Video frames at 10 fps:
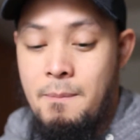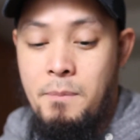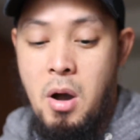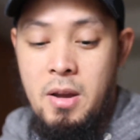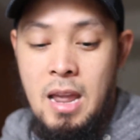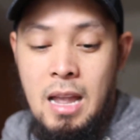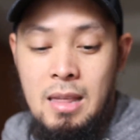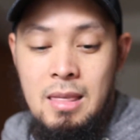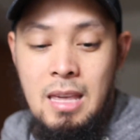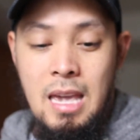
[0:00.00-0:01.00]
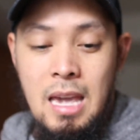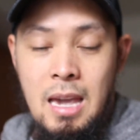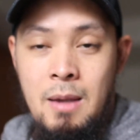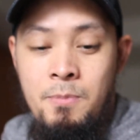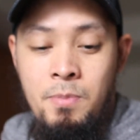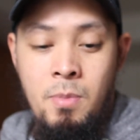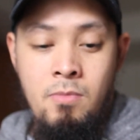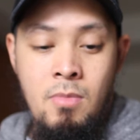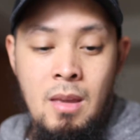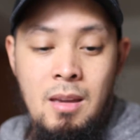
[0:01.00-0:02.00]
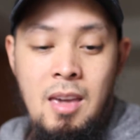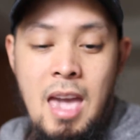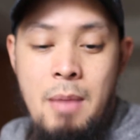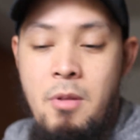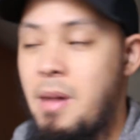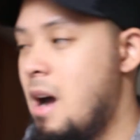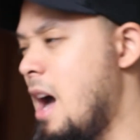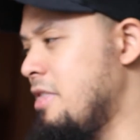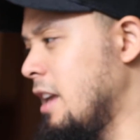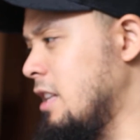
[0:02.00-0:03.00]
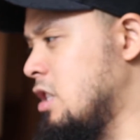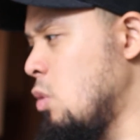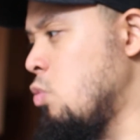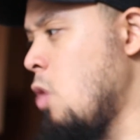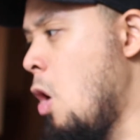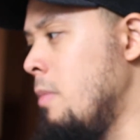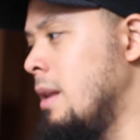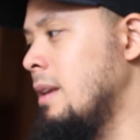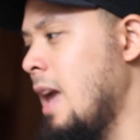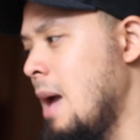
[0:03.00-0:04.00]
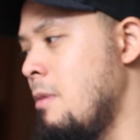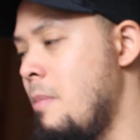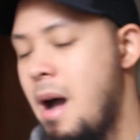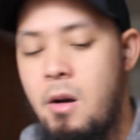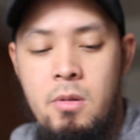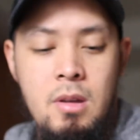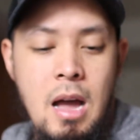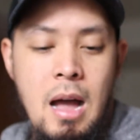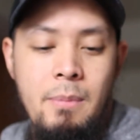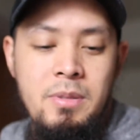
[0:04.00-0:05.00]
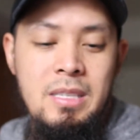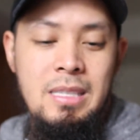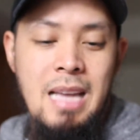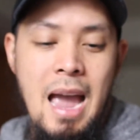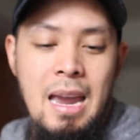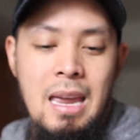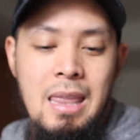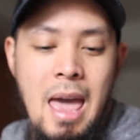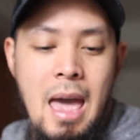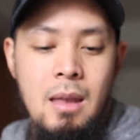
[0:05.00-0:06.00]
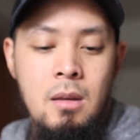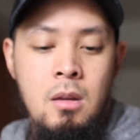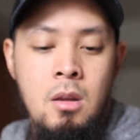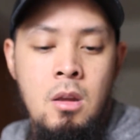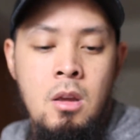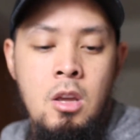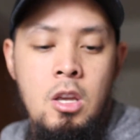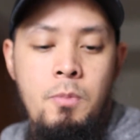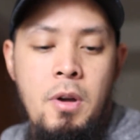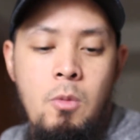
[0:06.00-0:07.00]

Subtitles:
putting the chamomile, I think it's the Roman chamomile, stacking that. You put